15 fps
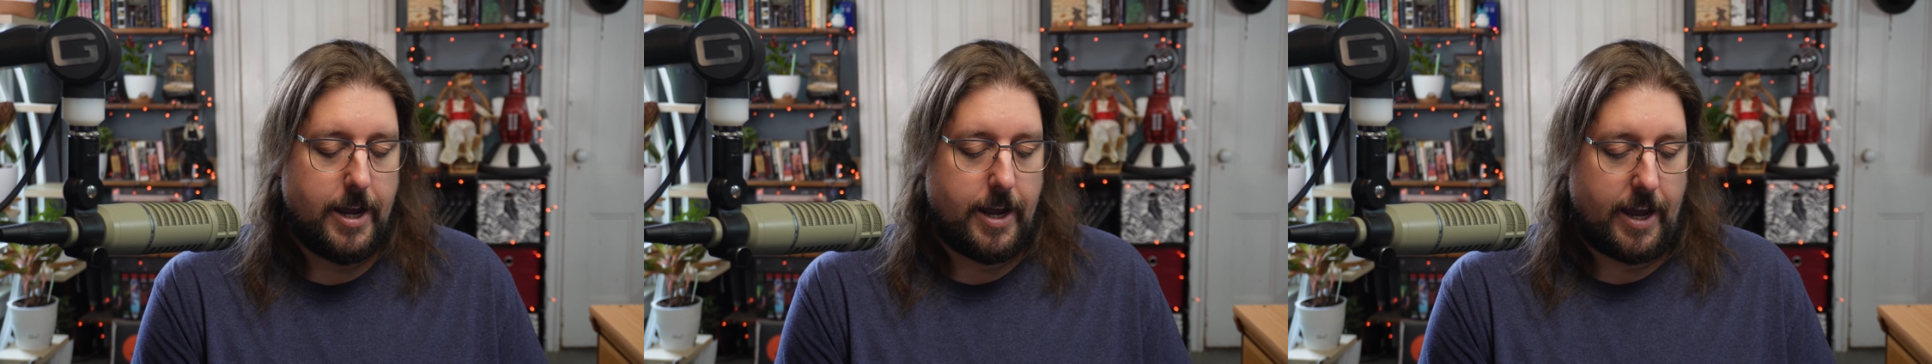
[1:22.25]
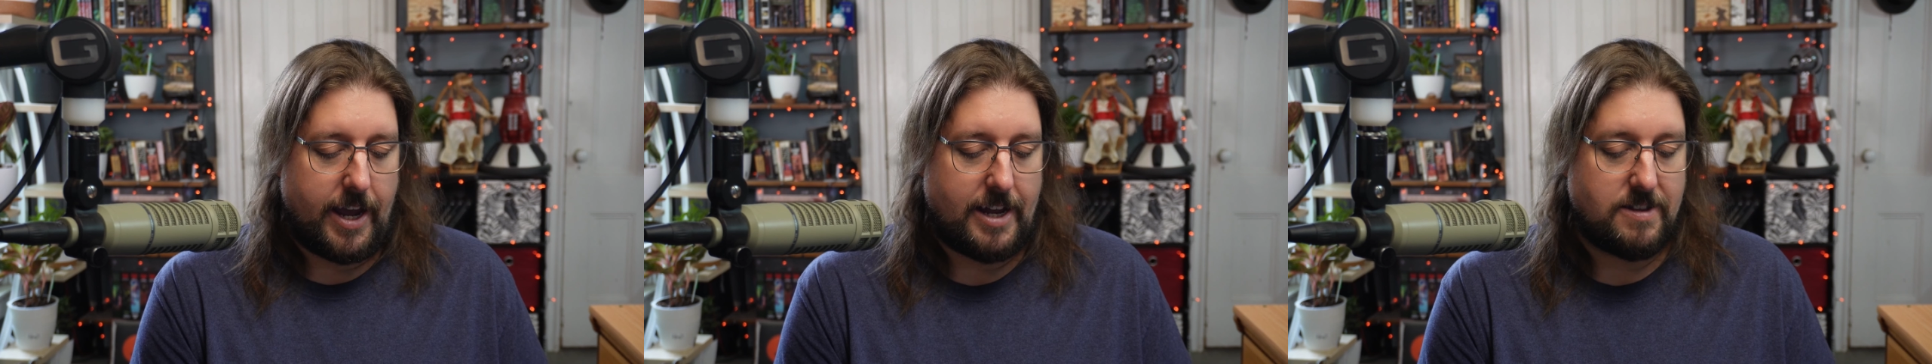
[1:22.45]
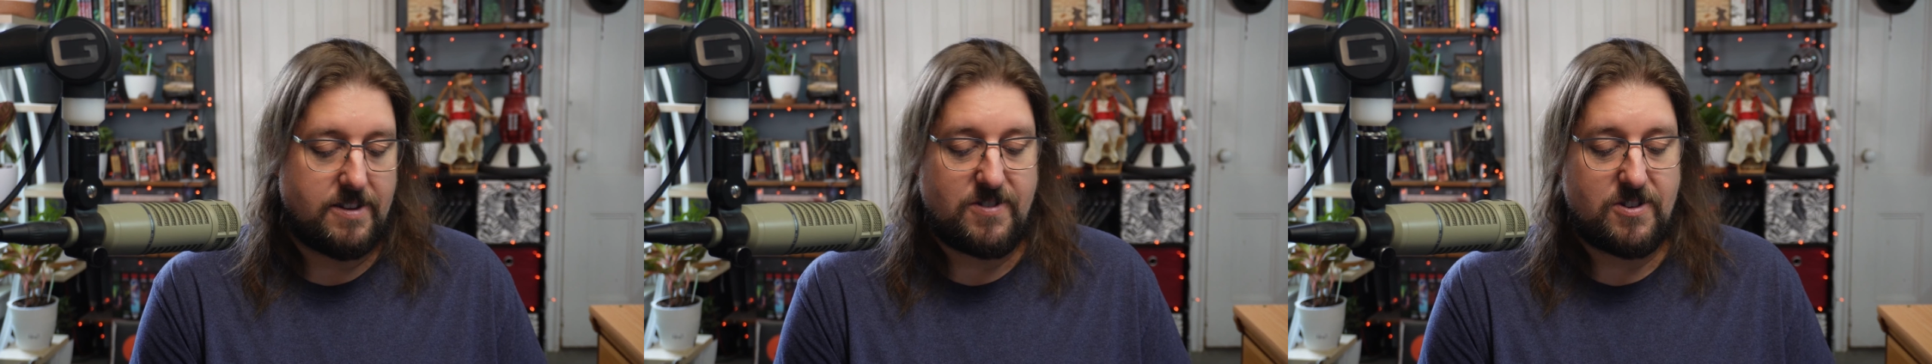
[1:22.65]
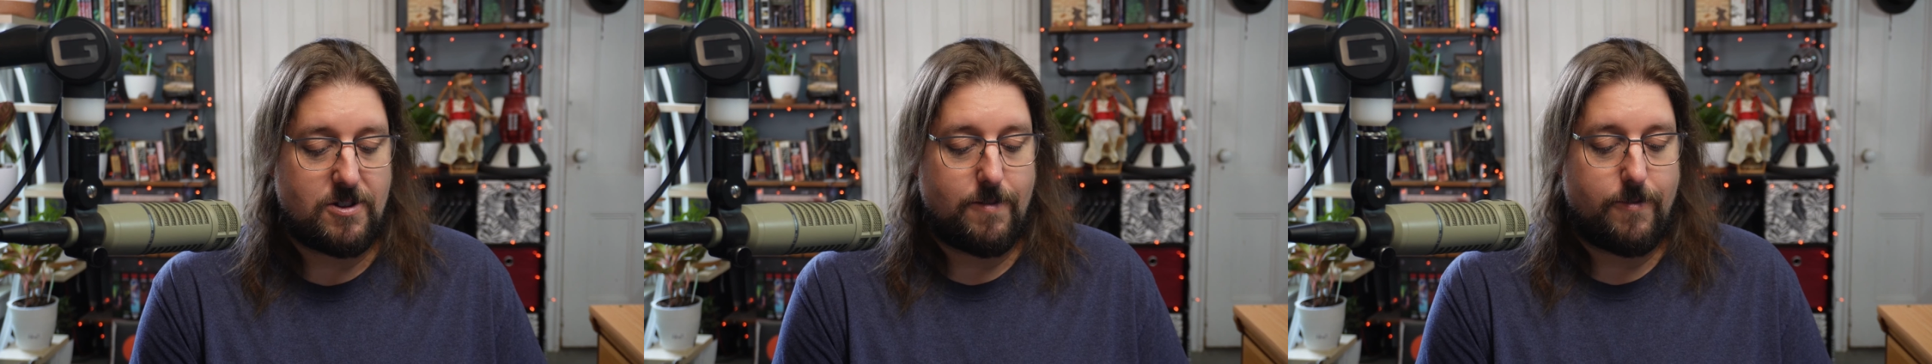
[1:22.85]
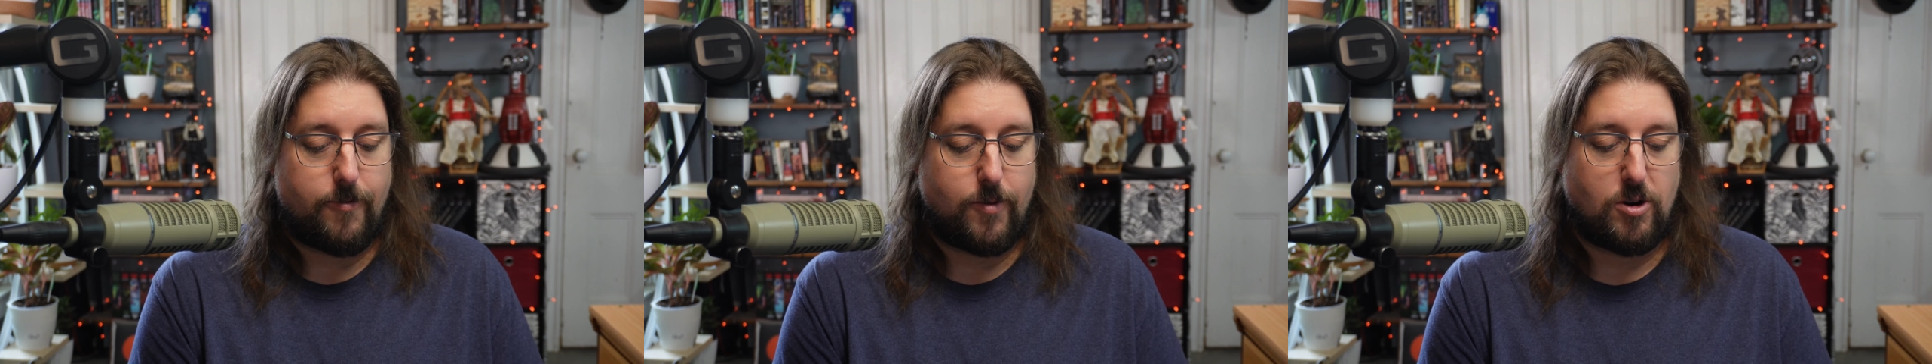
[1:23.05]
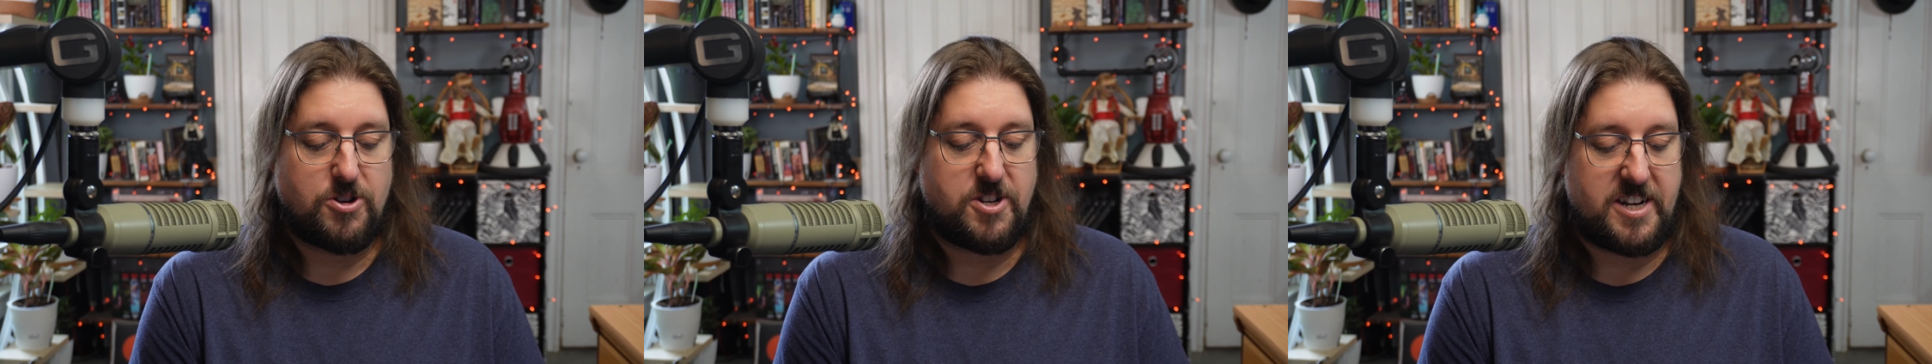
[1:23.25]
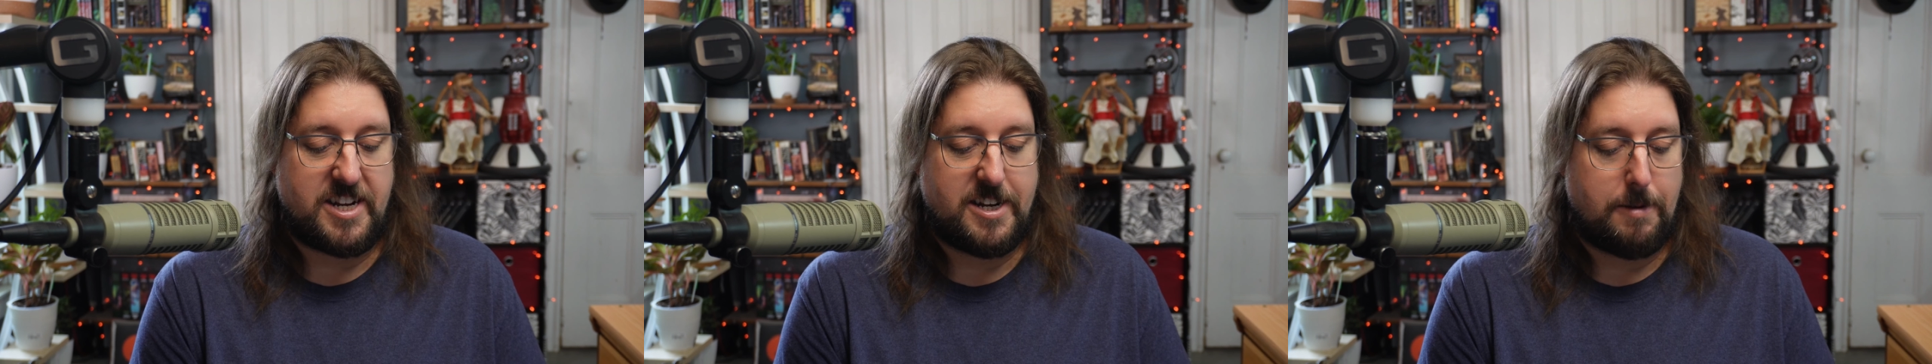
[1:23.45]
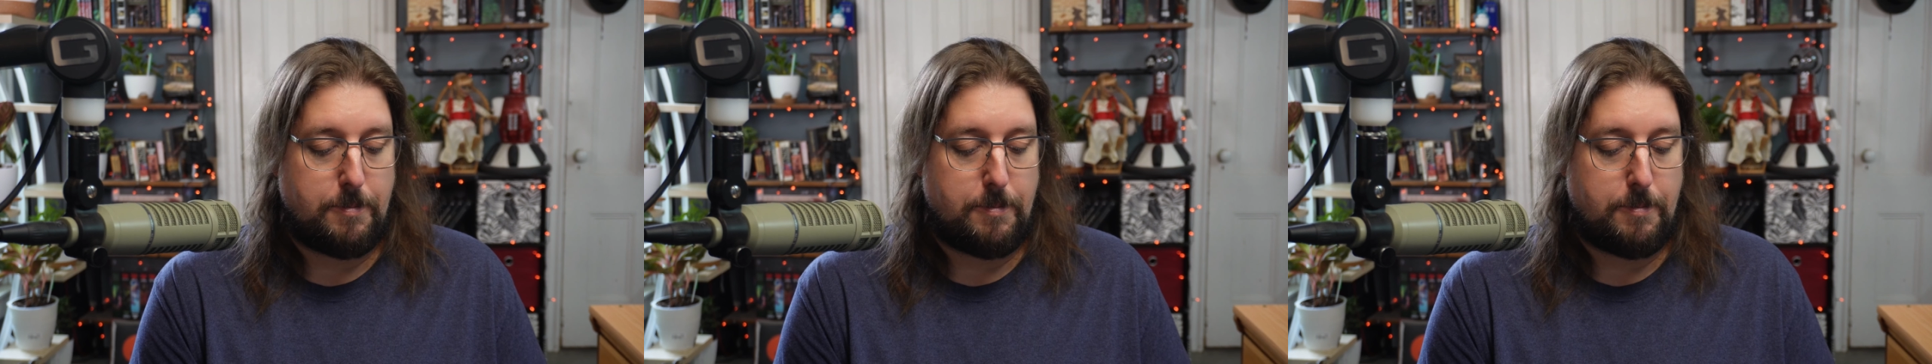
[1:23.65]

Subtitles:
and this is the first in a